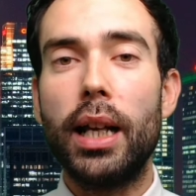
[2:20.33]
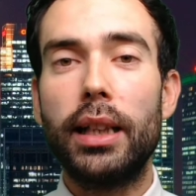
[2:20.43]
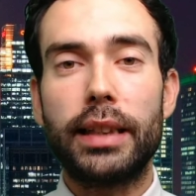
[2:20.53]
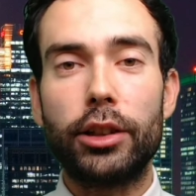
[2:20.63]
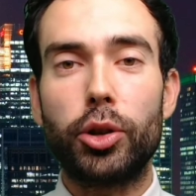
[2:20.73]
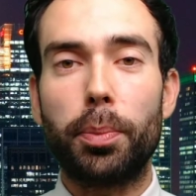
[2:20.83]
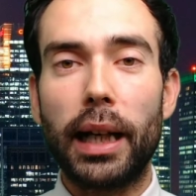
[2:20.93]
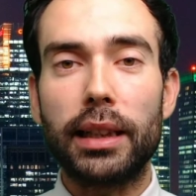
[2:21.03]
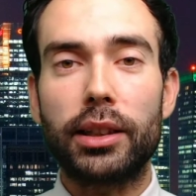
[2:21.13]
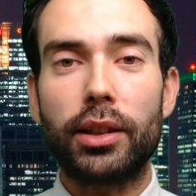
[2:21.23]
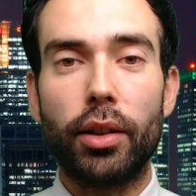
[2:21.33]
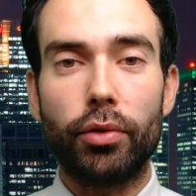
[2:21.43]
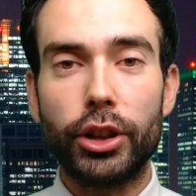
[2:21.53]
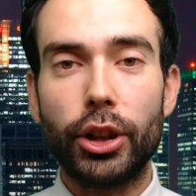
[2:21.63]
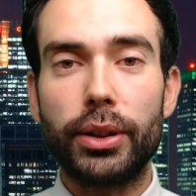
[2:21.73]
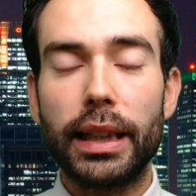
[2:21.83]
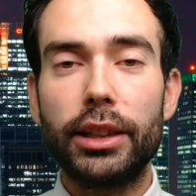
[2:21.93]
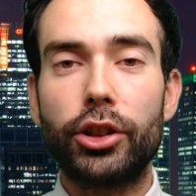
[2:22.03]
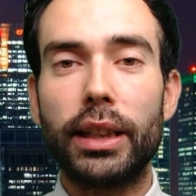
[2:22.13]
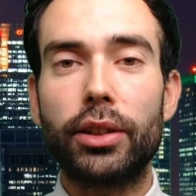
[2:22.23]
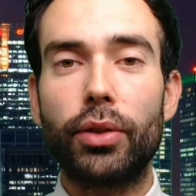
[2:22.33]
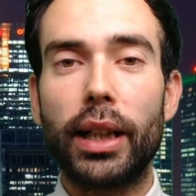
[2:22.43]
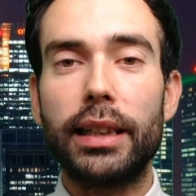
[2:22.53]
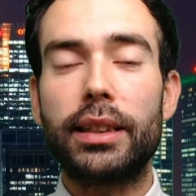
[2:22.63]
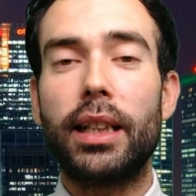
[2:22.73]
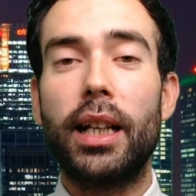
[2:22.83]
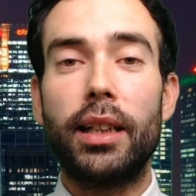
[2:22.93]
central banks reduce interest rates